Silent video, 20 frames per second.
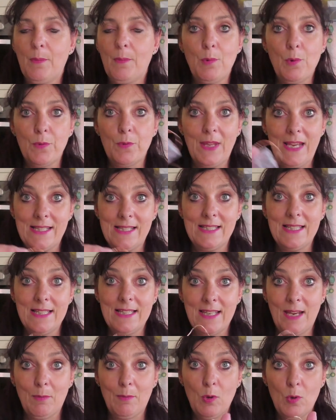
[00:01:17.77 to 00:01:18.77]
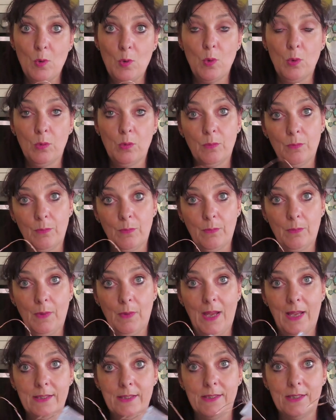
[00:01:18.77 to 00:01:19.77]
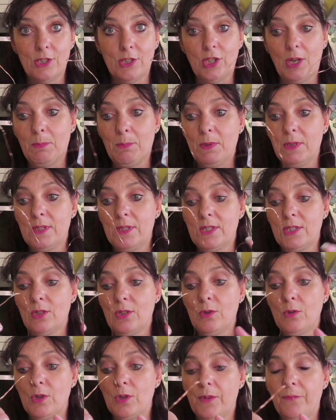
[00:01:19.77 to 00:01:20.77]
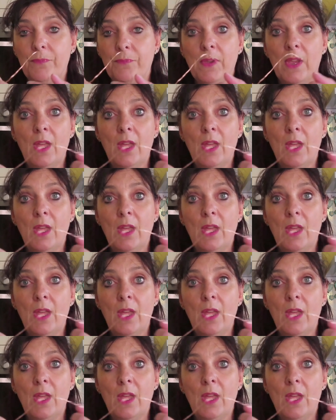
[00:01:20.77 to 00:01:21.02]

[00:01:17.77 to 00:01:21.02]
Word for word: I bought these in the same haul as the Shepherd's Hook,